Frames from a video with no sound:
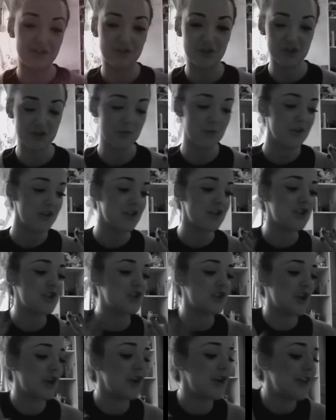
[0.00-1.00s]
Just wanted to
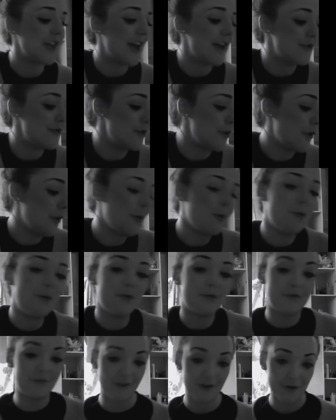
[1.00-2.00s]
show you that not all
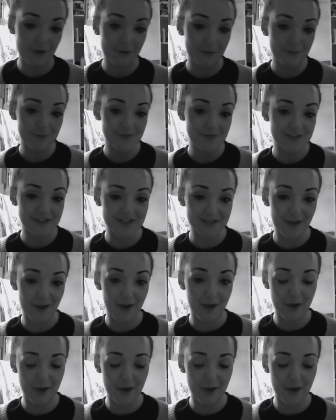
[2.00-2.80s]
films